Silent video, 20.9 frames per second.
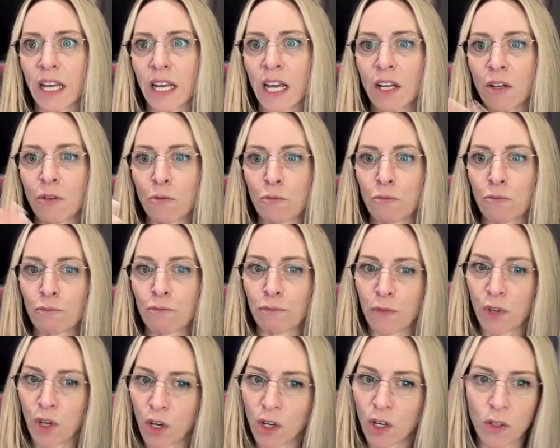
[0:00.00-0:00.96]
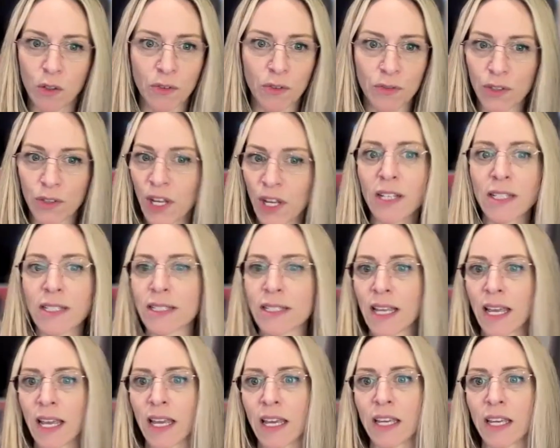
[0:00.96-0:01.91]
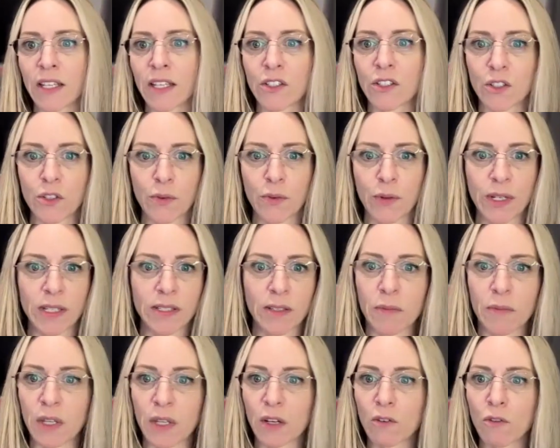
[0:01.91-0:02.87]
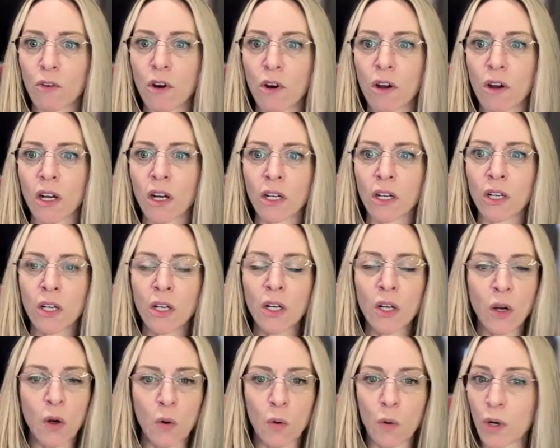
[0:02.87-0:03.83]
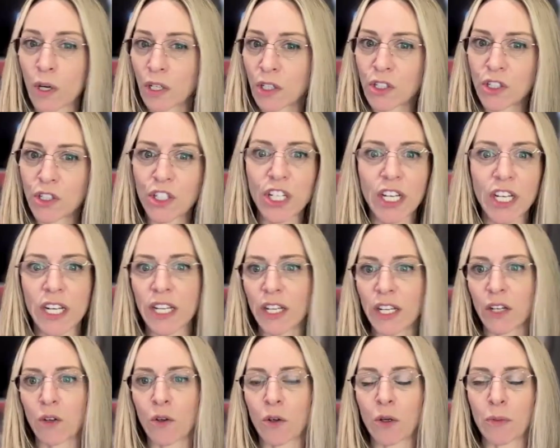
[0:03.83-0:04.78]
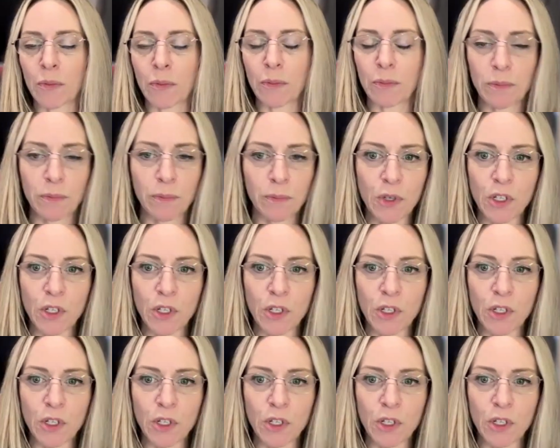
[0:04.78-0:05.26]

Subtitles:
her fiance is doing something wrong or cheating or